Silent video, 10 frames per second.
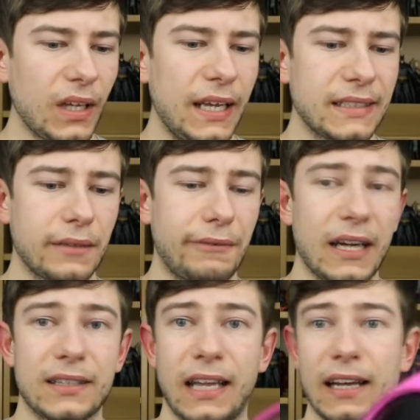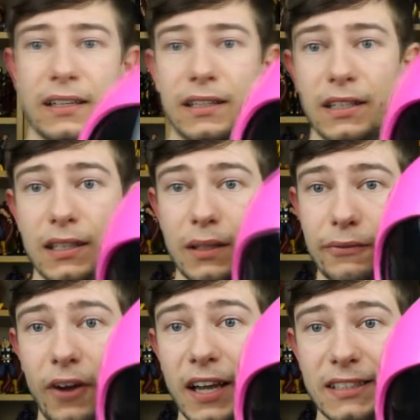is the fact that the
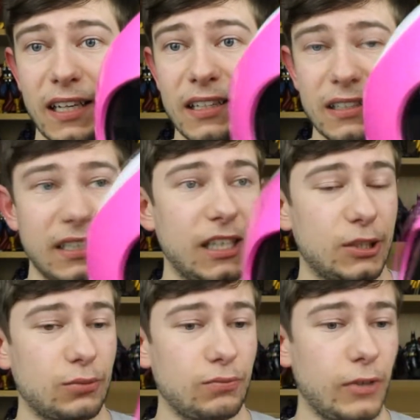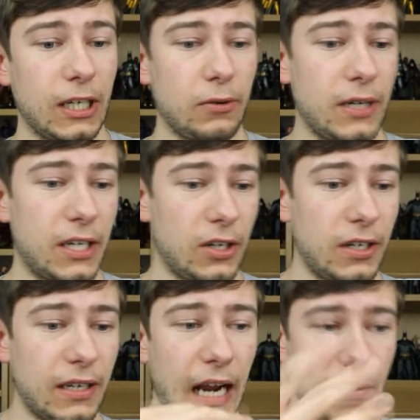visor is really, really
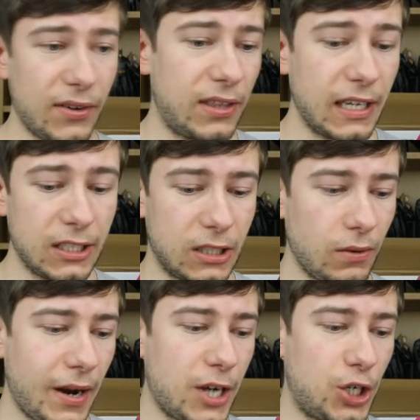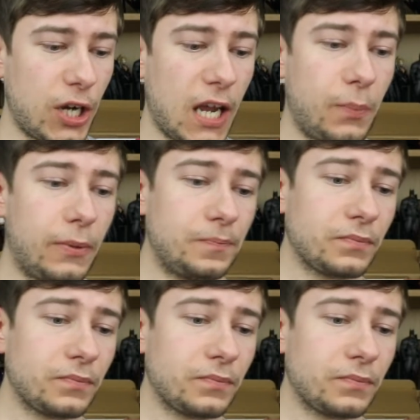good. Everything is the right shape.